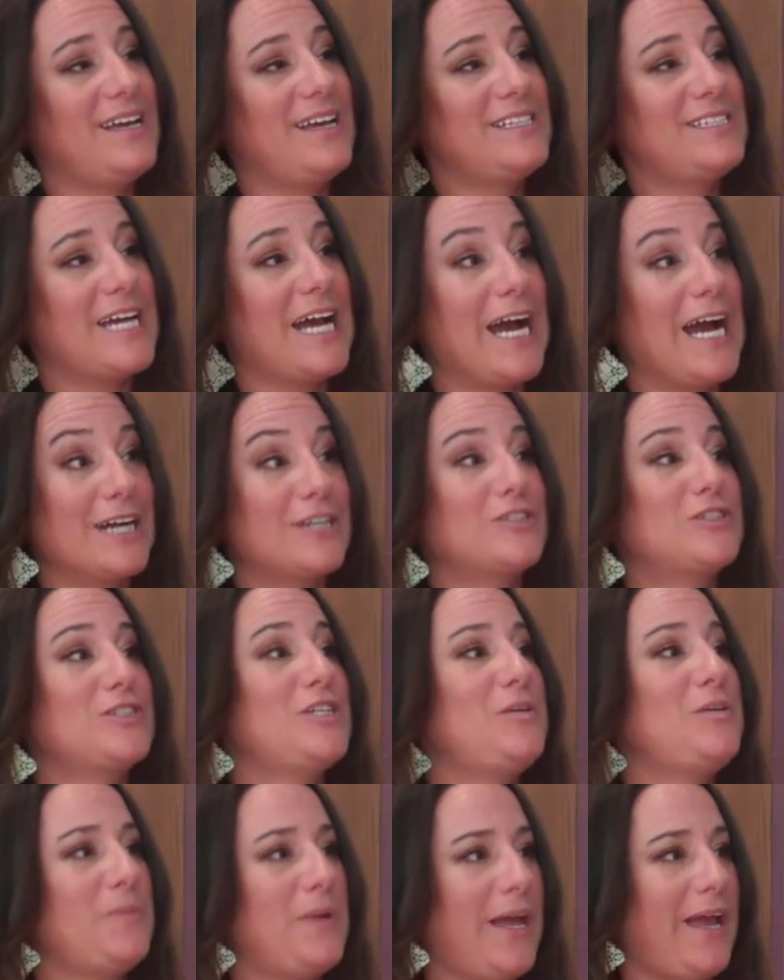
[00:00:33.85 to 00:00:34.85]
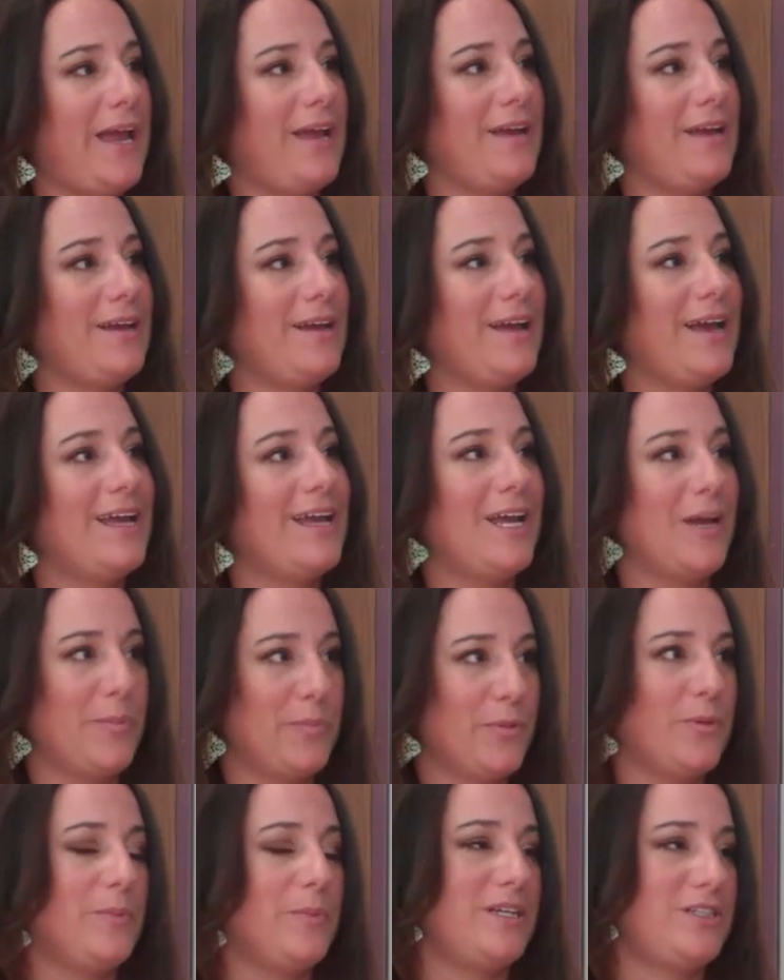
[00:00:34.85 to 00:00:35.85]
to actually make and
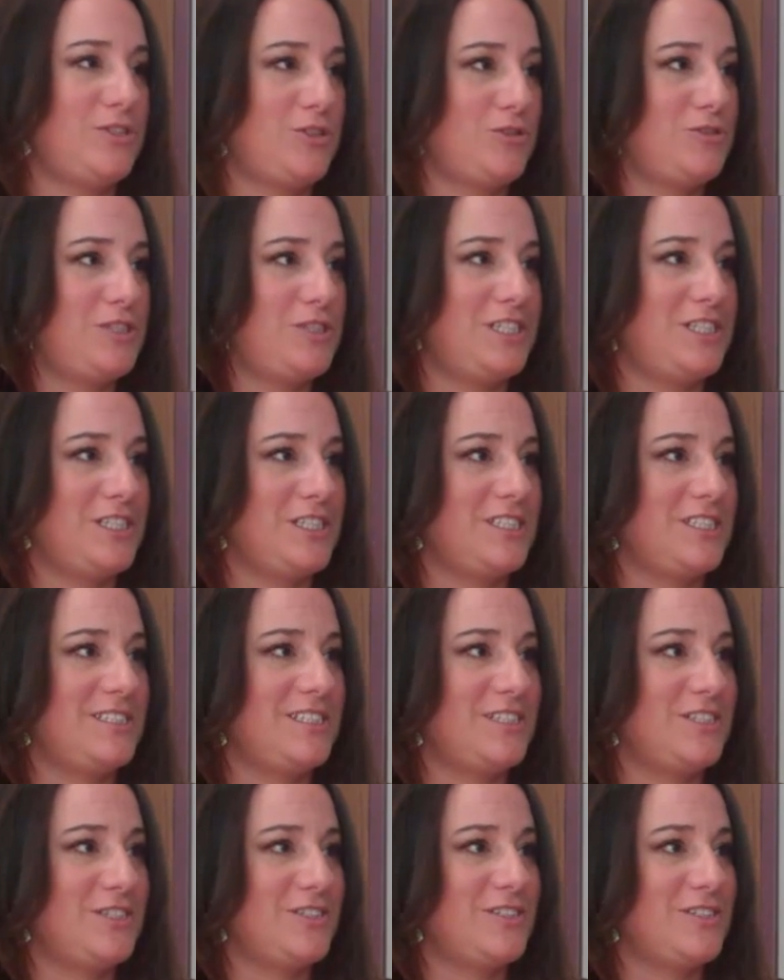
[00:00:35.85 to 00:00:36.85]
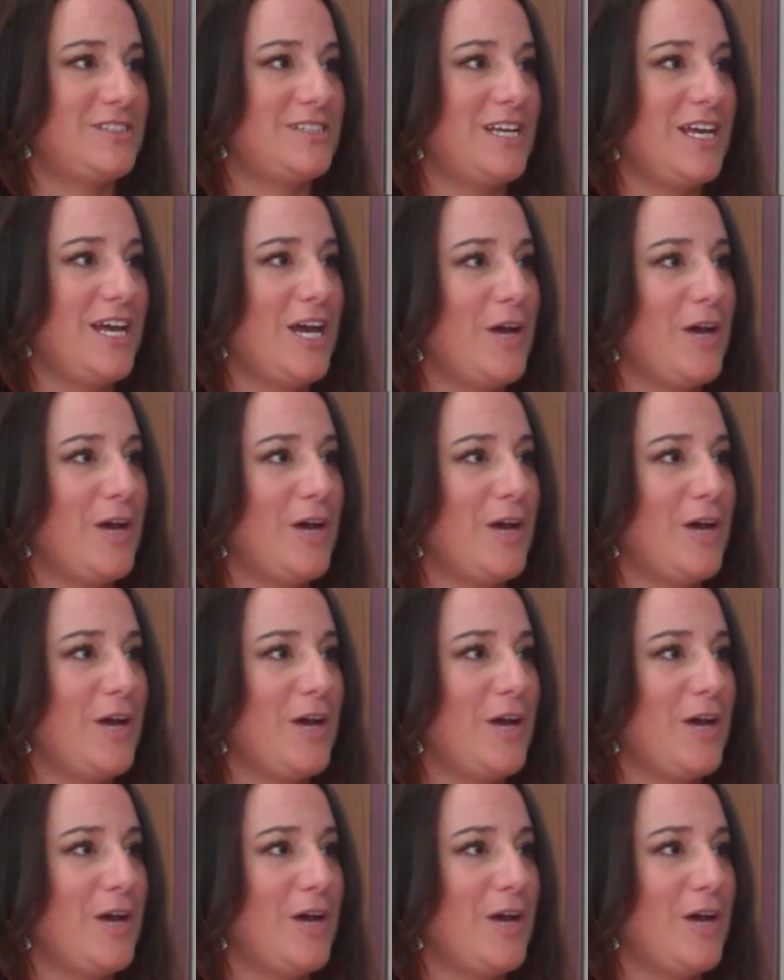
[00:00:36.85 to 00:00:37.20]
implement strategic decisions